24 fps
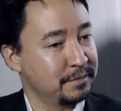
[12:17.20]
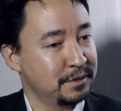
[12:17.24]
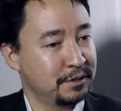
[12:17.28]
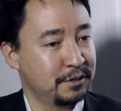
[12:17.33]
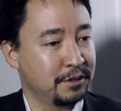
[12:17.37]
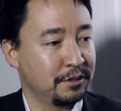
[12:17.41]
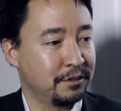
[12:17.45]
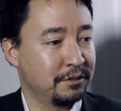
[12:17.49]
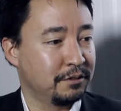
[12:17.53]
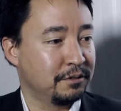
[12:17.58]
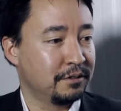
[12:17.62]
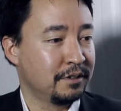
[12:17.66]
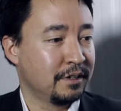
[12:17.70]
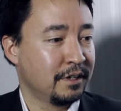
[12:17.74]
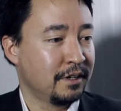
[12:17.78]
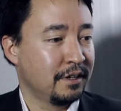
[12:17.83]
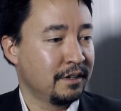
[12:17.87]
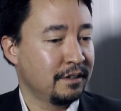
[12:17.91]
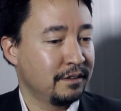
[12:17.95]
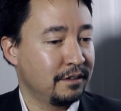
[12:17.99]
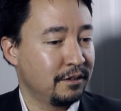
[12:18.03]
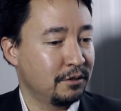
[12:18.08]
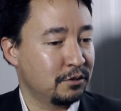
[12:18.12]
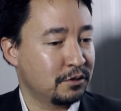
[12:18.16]
So
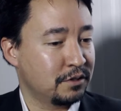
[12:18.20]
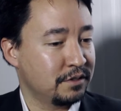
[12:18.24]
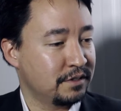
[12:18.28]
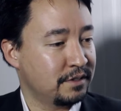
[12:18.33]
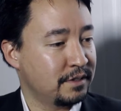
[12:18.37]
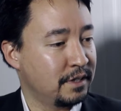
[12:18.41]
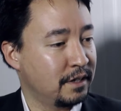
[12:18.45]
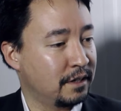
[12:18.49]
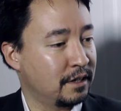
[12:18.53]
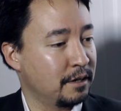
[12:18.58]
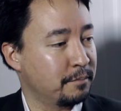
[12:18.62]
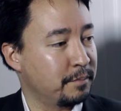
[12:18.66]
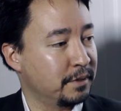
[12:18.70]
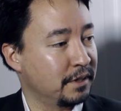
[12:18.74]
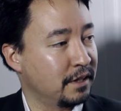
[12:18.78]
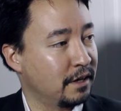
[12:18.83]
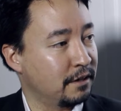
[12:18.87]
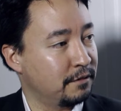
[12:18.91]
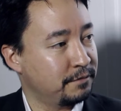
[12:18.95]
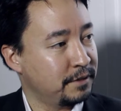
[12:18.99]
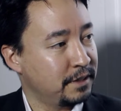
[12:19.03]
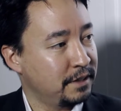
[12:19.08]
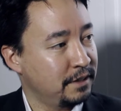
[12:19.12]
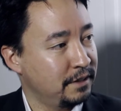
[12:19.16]
the oceans take up a
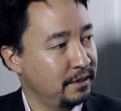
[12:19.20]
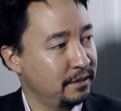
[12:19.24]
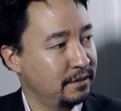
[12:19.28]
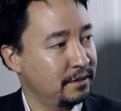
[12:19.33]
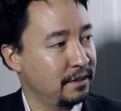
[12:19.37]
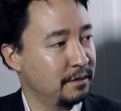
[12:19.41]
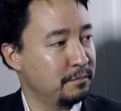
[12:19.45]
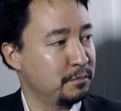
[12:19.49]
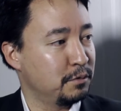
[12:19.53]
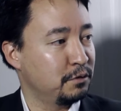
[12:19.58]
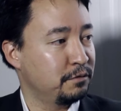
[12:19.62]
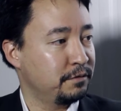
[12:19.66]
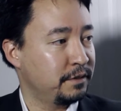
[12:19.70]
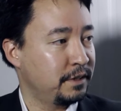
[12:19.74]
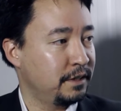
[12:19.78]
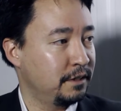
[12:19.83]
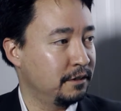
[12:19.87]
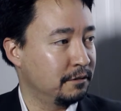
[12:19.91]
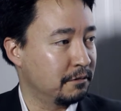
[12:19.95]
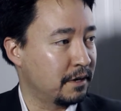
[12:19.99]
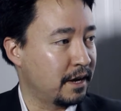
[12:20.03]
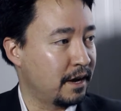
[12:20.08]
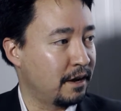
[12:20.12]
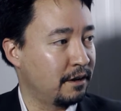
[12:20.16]
lot of heat, they move
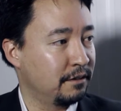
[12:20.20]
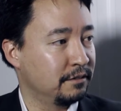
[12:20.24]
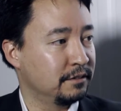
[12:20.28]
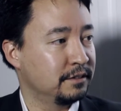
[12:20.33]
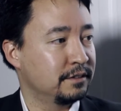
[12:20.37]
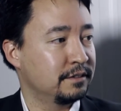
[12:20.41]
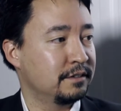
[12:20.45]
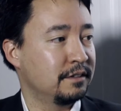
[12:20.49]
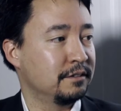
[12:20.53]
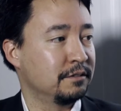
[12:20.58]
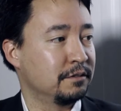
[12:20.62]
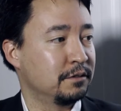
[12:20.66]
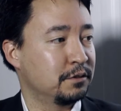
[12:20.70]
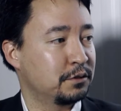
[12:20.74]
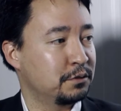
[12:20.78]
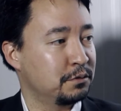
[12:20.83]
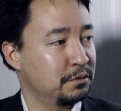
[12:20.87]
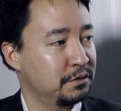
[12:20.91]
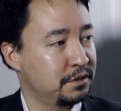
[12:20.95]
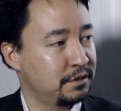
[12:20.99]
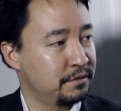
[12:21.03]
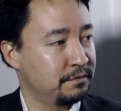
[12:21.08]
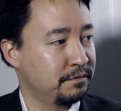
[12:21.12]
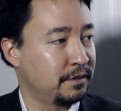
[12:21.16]
heat around, they're the
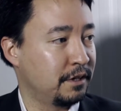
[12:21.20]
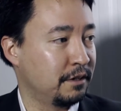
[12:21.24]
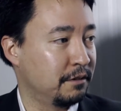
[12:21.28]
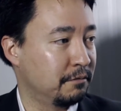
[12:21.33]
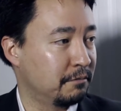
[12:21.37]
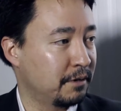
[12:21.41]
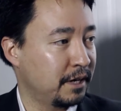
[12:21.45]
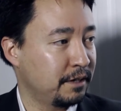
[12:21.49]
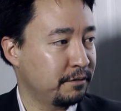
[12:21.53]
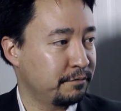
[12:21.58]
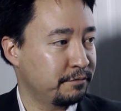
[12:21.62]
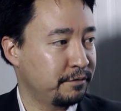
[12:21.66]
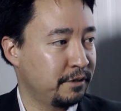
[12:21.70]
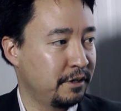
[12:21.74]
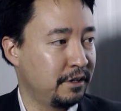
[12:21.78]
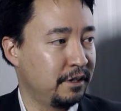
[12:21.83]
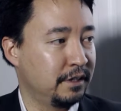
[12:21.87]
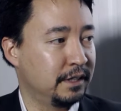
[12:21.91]
source of all the rainfall